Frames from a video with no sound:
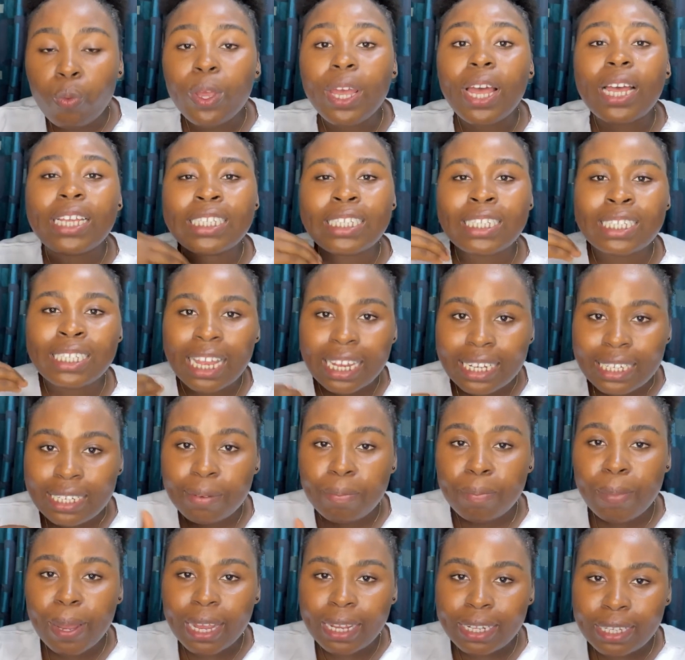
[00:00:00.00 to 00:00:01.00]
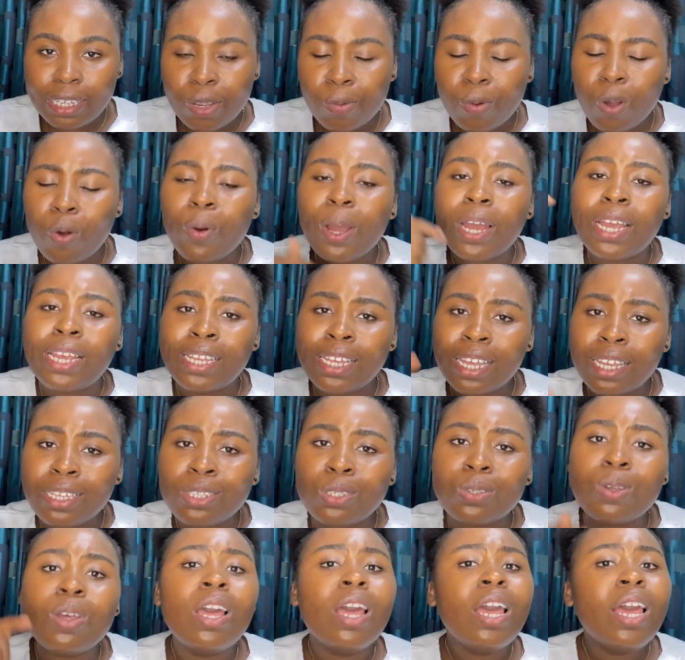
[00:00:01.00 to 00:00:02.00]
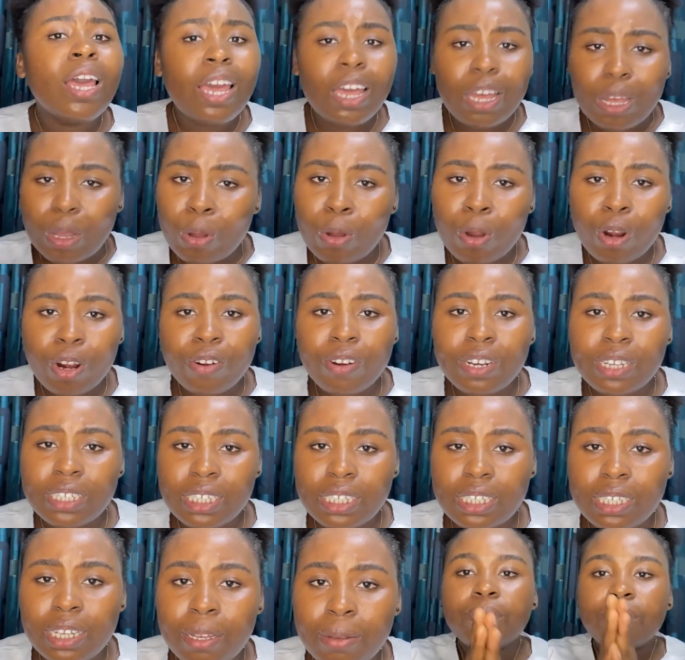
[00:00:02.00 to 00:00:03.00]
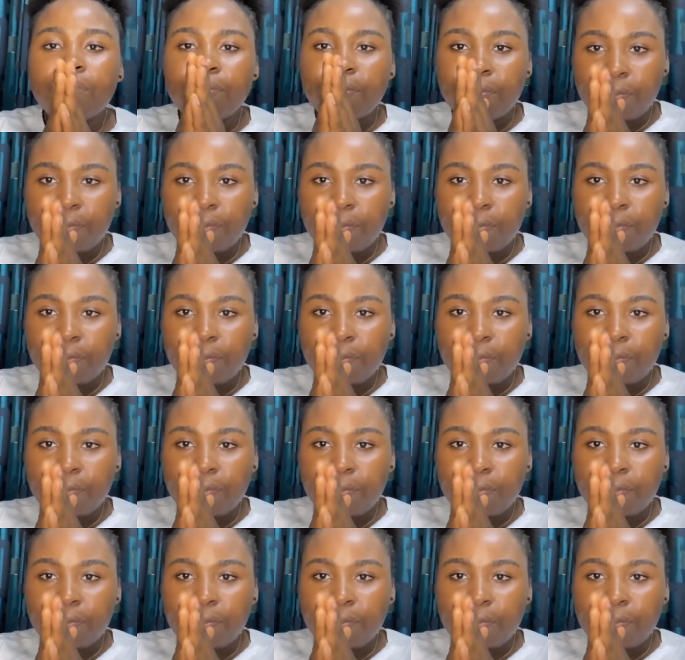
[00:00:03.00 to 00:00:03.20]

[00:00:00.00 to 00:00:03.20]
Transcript: We are standing by them and we are here to encourage them.